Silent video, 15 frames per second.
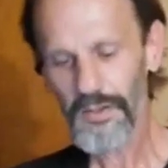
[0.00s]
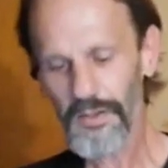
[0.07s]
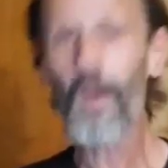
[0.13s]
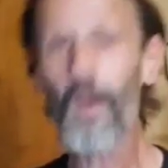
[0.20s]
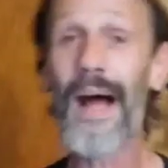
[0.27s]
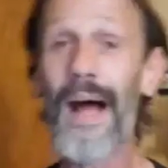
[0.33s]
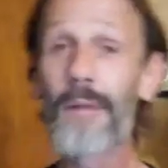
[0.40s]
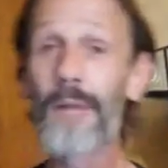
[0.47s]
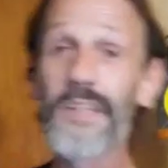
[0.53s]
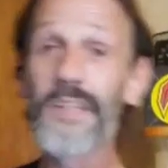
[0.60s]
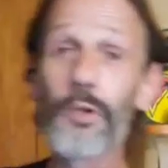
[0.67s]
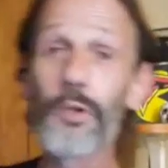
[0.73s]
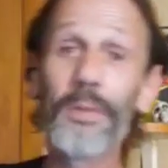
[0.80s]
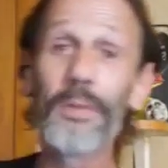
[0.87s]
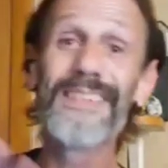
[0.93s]
So I'm
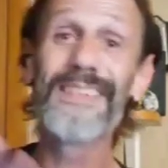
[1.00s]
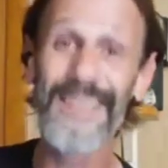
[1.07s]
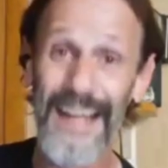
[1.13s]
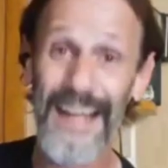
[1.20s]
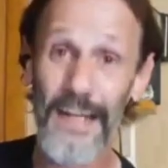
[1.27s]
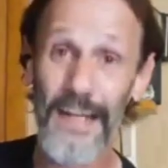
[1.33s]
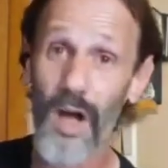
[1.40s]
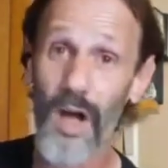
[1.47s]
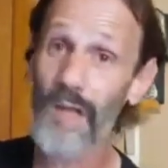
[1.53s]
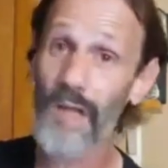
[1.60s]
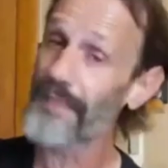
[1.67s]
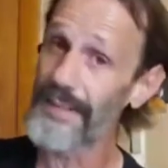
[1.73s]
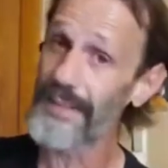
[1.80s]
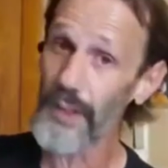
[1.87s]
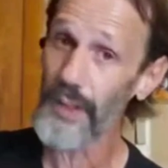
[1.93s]
gonna read the name
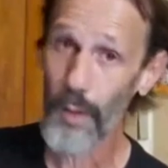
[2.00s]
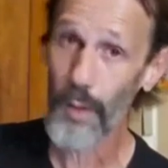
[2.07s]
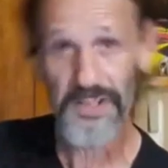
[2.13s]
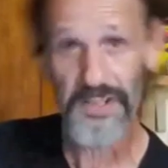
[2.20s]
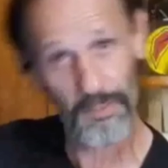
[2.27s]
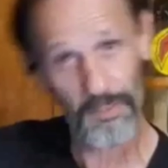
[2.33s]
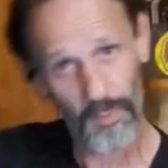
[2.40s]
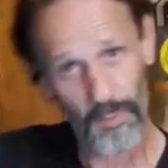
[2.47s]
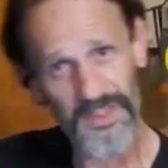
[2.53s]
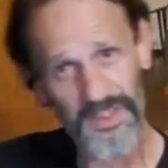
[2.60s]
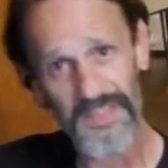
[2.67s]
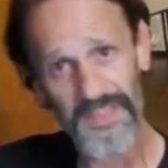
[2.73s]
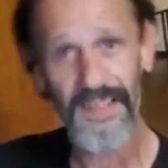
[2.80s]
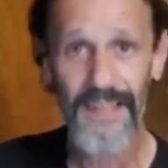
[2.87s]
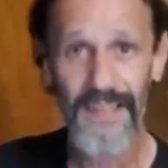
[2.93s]
off and the question. We're
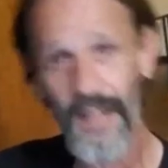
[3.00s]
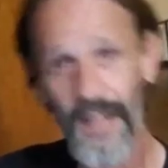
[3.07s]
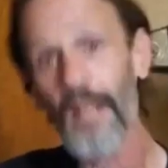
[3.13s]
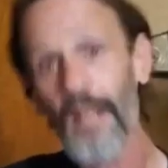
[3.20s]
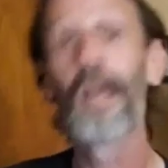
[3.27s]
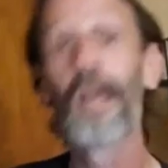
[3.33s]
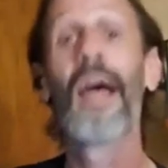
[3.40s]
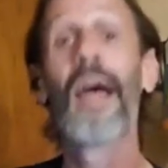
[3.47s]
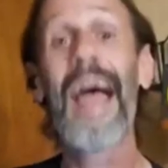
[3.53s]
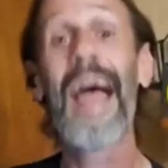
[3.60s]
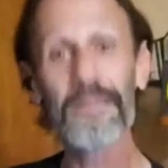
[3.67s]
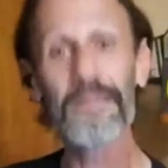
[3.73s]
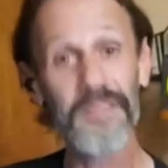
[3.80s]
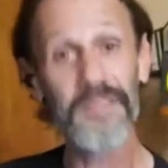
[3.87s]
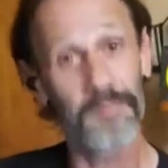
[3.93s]
just gonna kind of
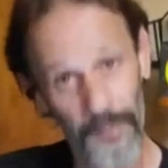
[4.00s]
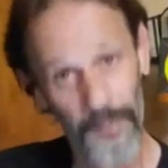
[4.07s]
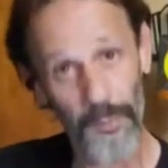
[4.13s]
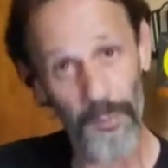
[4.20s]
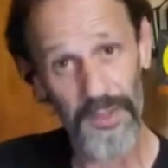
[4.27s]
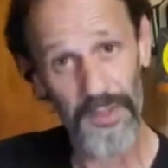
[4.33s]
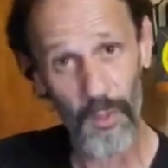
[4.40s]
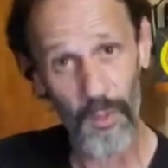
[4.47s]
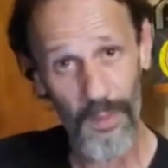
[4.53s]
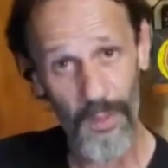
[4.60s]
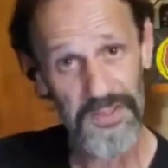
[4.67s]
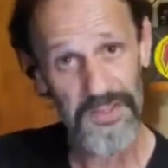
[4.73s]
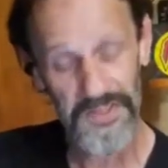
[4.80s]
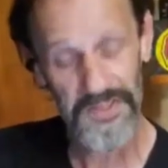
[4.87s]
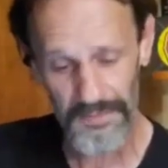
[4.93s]
have some fun with the
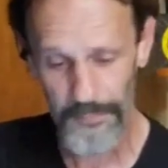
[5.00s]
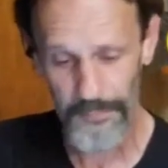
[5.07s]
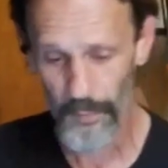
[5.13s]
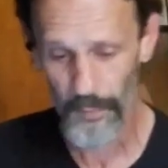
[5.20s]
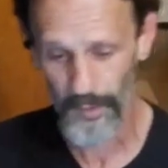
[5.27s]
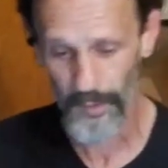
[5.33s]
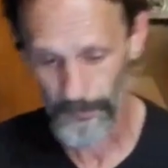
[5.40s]
questions, if you